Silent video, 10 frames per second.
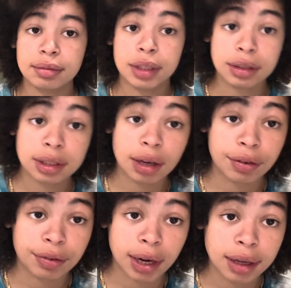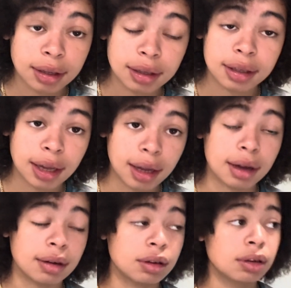Yourself, right?
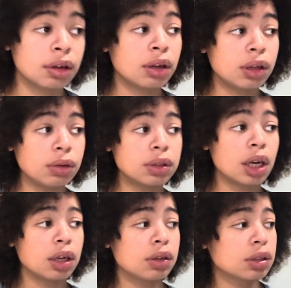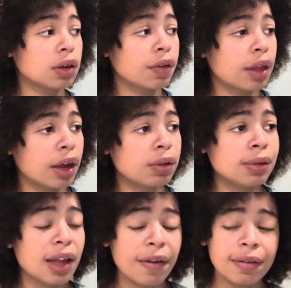Yeah. You telling yourself that. You
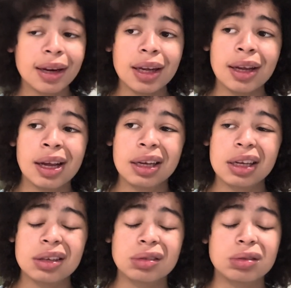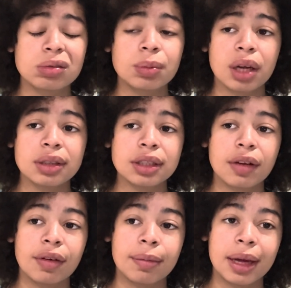definitely can consume all this
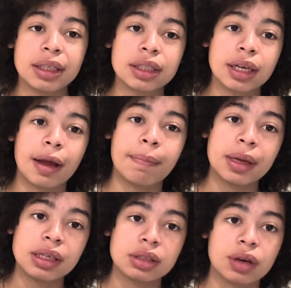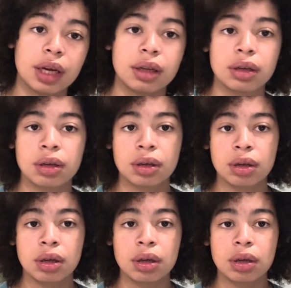information and be straight.
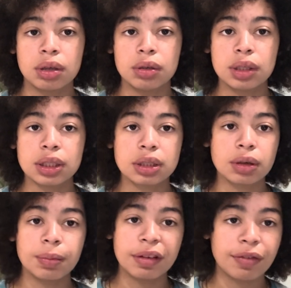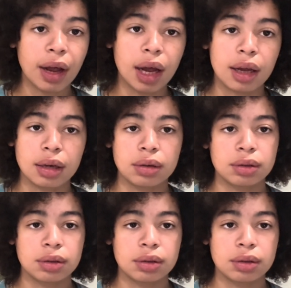You can still be fine.